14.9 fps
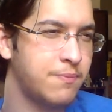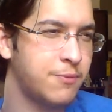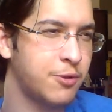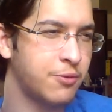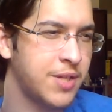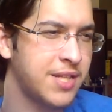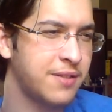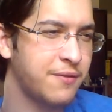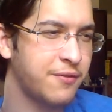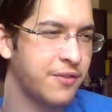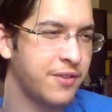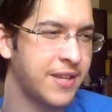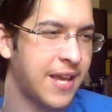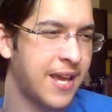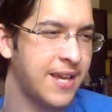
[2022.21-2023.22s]
the reason
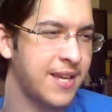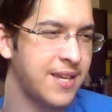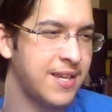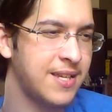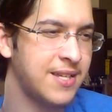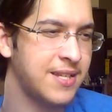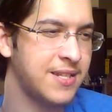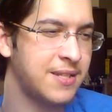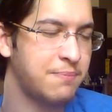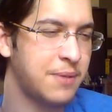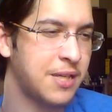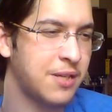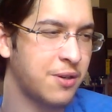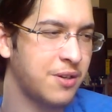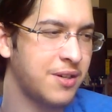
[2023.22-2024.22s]
for that is
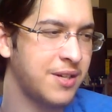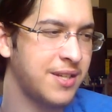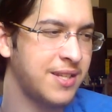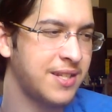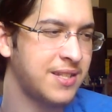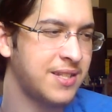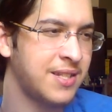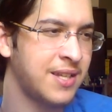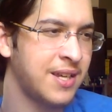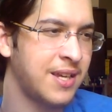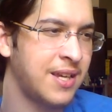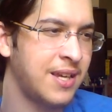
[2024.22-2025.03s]
because